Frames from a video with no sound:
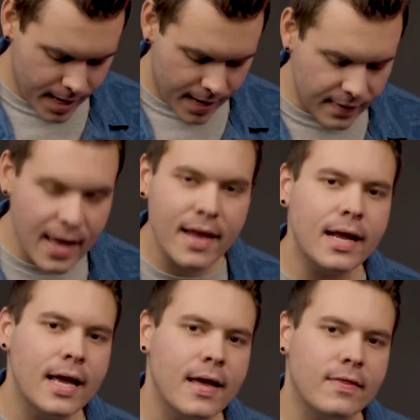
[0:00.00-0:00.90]
And
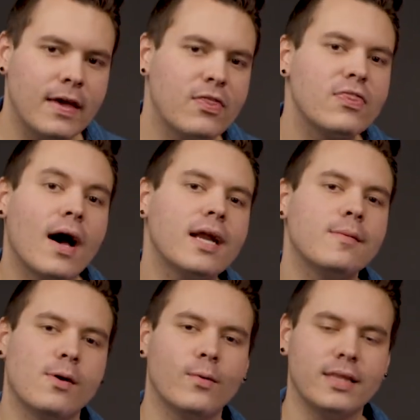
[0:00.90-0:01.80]
then they thought
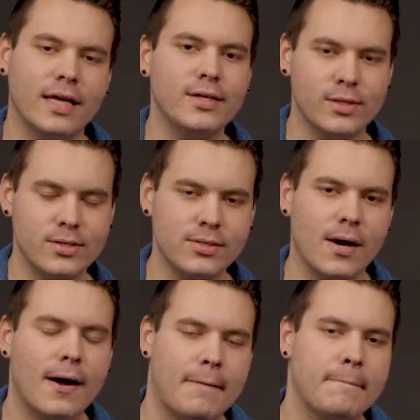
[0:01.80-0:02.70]
about what they just
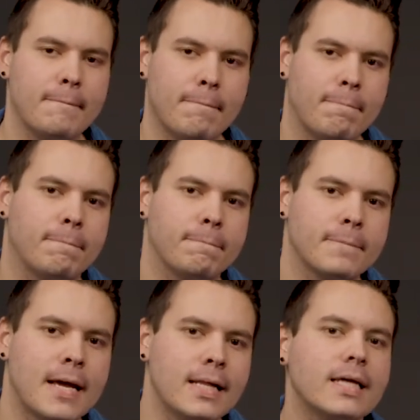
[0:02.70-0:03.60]
saw.
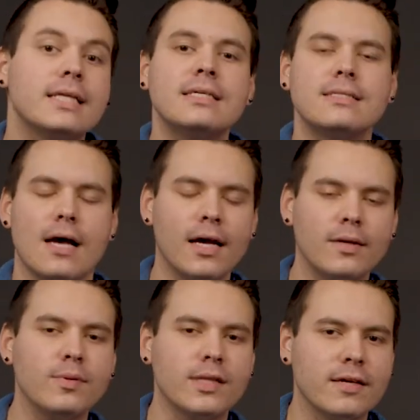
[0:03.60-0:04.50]
Like, this is
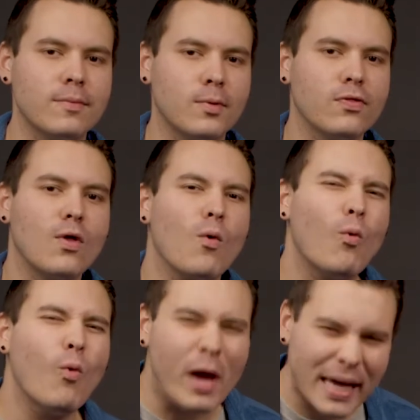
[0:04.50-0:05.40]
unbelievable. The
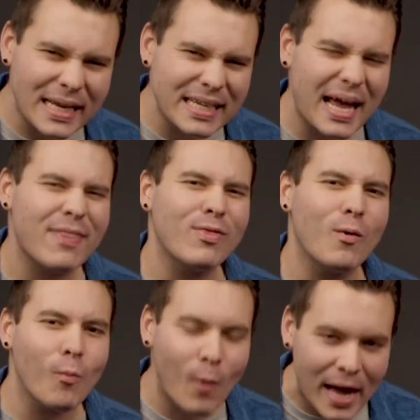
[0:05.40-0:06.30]
wind and
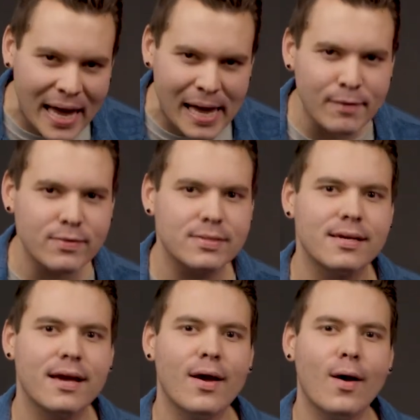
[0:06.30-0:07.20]
the
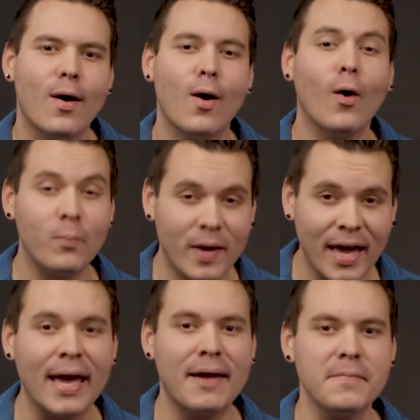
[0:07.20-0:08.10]
waves
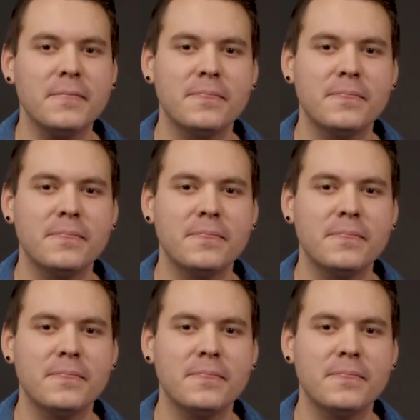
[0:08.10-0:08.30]
obey him.